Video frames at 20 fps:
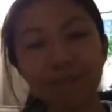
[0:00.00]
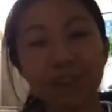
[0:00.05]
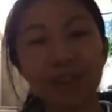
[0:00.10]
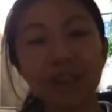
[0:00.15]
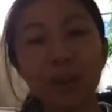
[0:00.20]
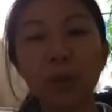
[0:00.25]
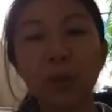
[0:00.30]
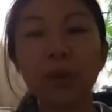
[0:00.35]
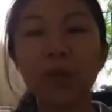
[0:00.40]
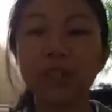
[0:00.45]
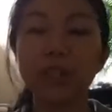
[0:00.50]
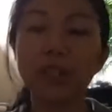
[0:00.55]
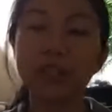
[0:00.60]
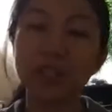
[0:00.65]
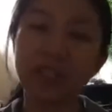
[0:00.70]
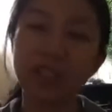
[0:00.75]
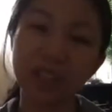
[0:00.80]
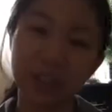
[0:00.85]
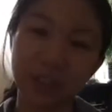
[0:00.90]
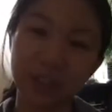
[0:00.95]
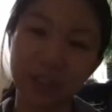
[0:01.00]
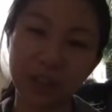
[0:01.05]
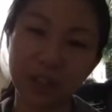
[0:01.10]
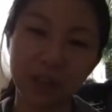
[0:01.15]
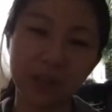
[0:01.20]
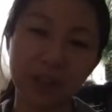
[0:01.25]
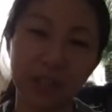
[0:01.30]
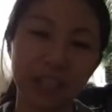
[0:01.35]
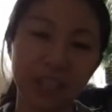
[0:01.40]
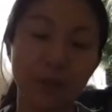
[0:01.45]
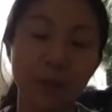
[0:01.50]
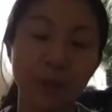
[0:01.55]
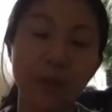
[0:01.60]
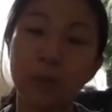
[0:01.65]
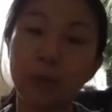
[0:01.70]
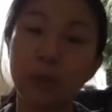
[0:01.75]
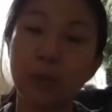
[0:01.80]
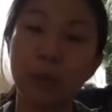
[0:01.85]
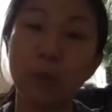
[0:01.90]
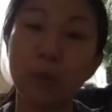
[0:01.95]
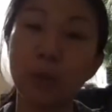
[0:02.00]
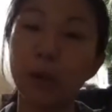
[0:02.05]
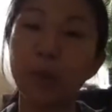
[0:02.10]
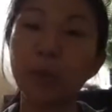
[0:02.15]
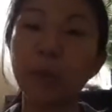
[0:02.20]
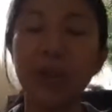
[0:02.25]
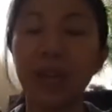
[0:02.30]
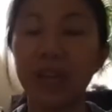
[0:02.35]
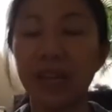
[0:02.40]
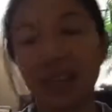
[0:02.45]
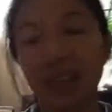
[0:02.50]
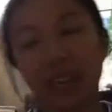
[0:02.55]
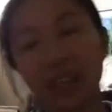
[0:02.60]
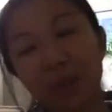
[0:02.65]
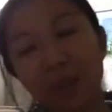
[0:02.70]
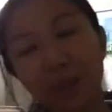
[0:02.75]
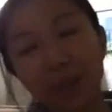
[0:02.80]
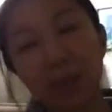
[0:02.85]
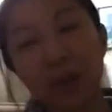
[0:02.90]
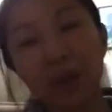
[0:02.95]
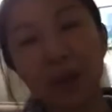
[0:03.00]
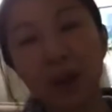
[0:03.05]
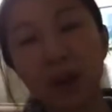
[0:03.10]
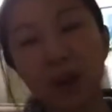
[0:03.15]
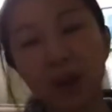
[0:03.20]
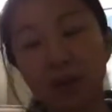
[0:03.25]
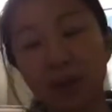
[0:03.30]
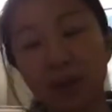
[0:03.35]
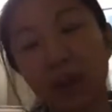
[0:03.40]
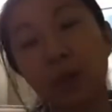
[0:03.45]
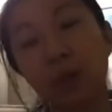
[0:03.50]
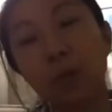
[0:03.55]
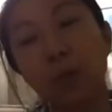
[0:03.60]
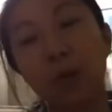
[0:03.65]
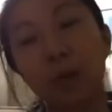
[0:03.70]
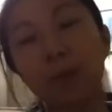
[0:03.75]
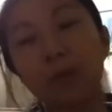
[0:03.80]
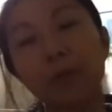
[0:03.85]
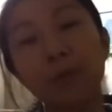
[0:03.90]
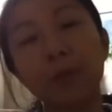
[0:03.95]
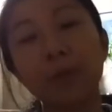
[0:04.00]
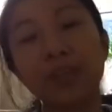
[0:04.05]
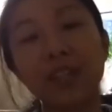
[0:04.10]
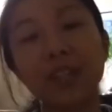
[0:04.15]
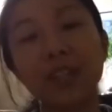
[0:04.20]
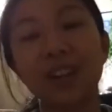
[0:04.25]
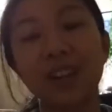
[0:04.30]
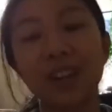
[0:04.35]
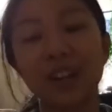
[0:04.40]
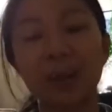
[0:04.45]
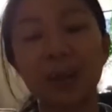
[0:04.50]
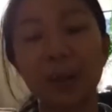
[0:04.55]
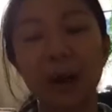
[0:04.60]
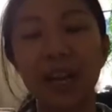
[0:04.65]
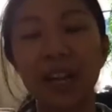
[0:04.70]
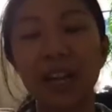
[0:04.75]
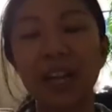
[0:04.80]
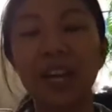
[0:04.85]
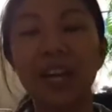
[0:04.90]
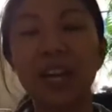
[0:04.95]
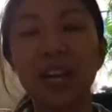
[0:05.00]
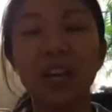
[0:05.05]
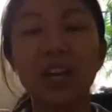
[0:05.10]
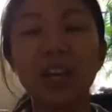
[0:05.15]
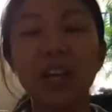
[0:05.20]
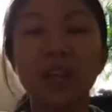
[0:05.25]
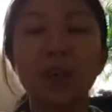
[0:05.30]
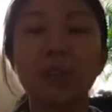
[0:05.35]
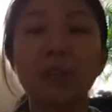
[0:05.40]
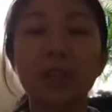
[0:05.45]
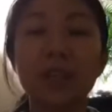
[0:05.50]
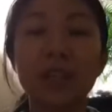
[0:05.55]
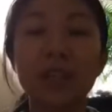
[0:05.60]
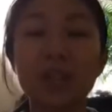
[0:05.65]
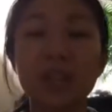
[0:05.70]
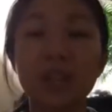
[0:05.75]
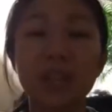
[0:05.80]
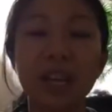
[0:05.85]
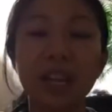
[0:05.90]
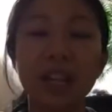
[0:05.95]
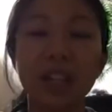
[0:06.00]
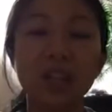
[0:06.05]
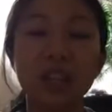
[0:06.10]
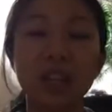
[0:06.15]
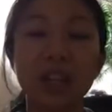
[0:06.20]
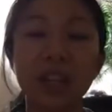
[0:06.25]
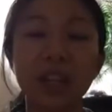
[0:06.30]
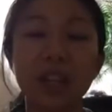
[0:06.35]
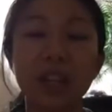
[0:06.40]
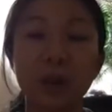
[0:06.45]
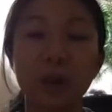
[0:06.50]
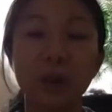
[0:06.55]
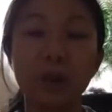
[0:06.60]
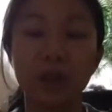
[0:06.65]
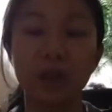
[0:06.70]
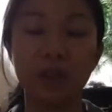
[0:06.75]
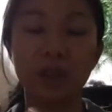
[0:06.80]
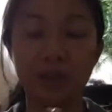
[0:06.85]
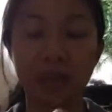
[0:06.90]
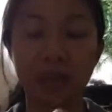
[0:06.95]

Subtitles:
And once you start to feel those hands being pretty warm, they might be already warm from resting on your body, you're going to place those hands gently over those